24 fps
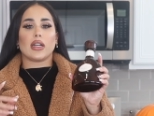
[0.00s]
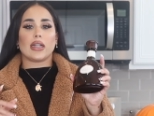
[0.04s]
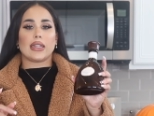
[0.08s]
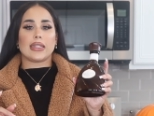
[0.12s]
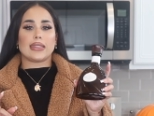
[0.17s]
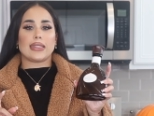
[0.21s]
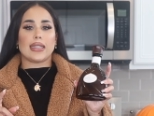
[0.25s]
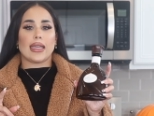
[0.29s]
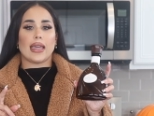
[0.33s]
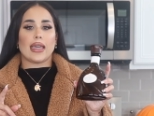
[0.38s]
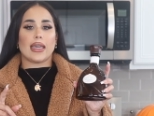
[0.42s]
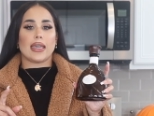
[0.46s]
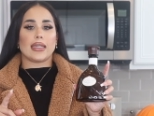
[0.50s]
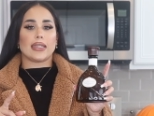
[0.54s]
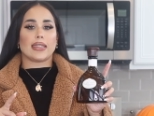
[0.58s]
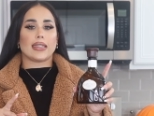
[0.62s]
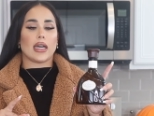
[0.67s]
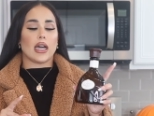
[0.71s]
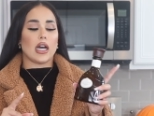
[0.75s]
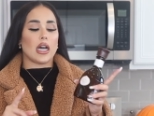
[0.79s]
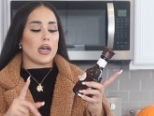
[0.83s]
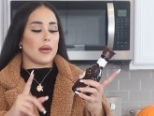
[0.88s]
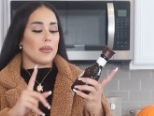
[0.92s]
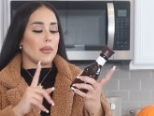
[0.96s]
gonna take
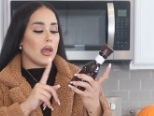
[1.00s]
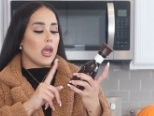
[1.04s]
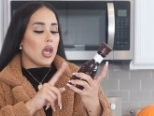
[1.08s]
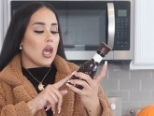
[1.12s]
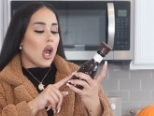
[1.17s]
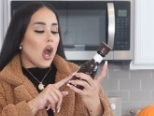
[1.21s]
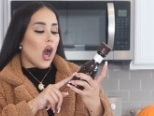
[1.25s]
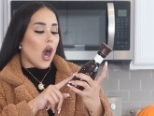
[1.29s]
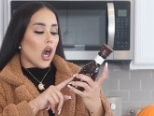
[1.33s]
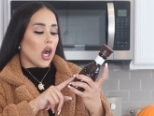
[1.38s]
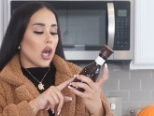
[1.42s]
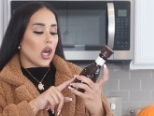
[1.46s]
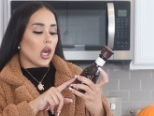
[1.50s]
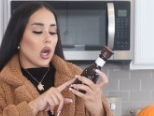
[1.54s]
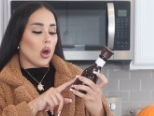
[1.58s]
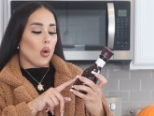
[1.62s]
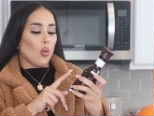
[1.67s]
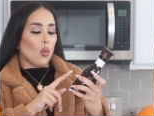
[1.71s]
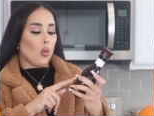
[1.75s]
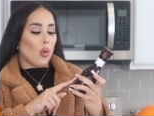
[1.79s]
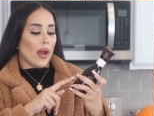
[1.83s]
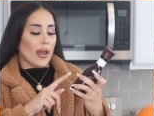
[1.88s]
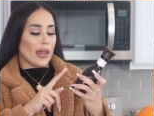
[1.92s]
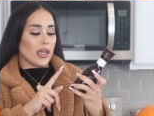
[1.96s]
um,
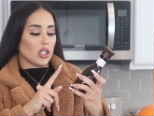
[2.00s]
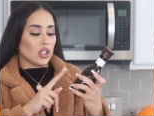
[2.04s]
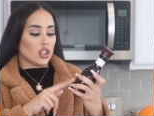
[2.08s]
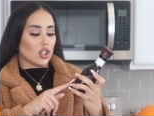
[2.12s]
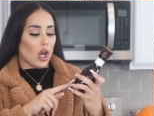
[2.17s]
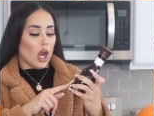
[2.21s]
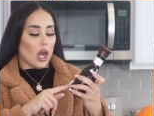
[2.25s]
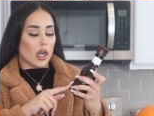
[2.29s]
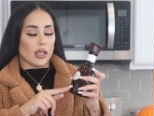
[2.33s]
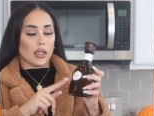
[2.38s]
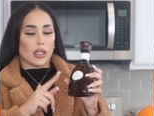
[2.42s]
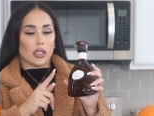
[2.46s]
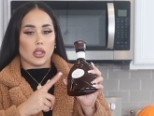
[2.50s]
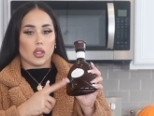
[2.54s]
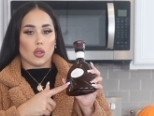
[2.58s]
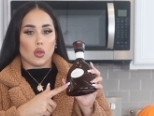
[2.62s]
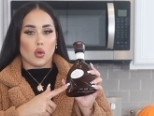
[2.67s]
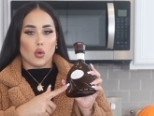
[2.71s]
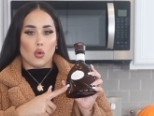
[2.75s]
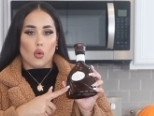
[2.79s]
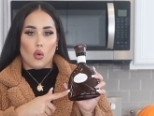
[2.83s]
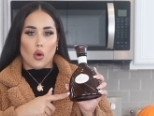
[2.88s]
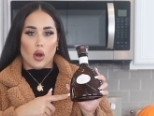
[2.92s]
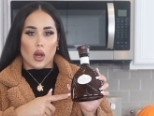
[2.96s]
our white chocolate
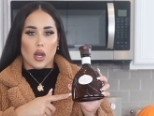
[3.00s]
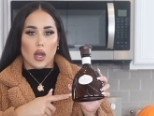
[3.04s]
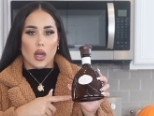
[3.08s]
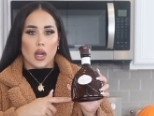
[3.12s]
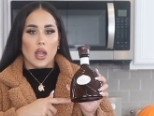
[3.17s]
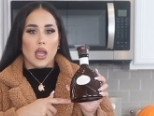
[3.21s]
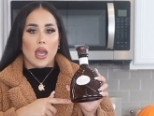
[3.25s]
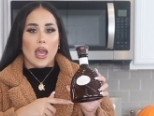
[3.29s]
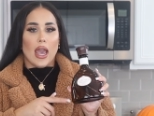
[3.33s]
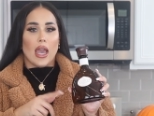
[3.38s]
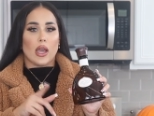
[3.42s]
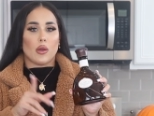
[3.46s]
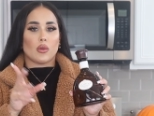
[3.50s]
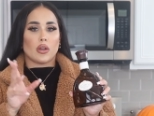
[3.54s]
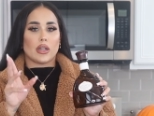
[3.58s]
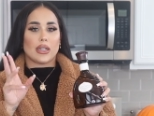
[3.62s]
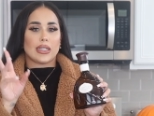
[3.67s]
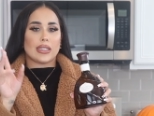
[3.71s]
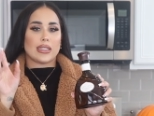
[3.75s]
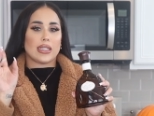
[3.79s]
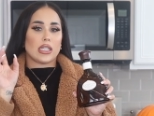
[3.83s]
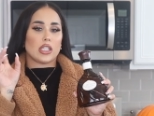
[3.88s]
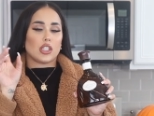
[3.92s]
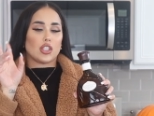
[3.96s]
liqueur and we're
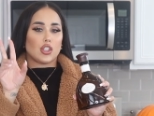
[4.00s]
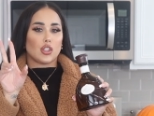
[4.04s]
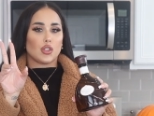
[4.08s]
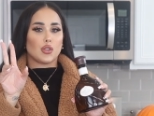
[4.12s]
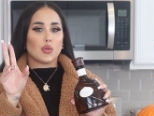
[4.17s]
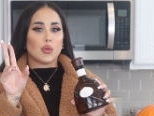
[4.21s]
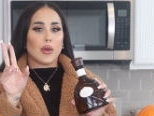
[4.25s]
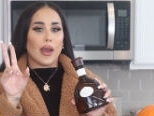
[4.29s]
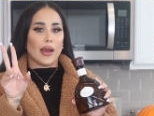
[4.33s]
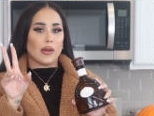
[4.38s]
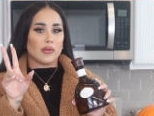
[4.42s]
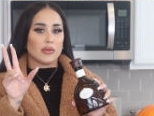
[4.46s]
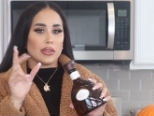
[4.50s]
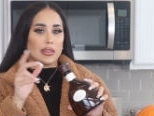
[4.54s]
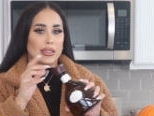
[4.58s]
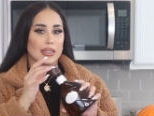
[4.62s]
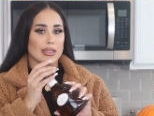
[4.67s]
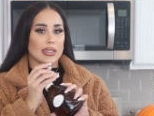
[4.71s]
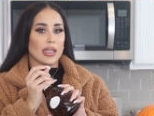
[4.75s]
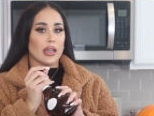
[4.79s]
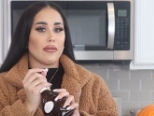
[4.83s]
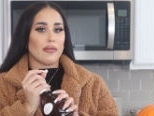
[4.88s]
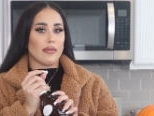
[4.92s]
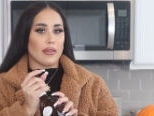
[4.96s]
gonna take two
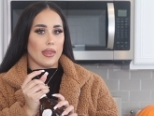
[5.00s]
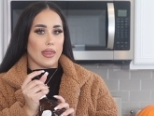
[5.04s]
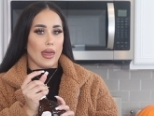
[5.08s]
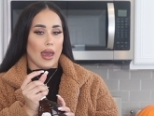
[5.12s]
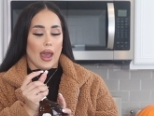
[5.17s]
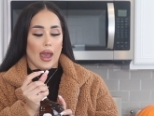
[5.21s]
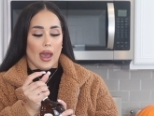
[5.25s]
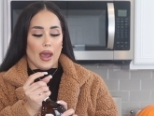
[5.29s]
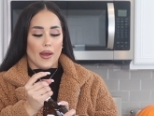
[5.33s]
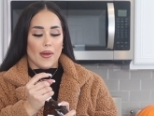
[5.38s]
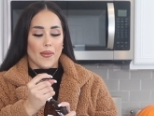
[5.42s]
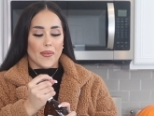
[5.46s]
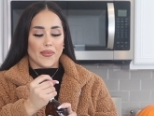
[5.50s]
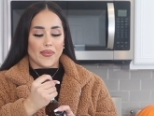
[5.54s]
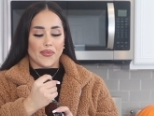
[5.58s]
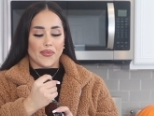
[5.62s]
ounces of that.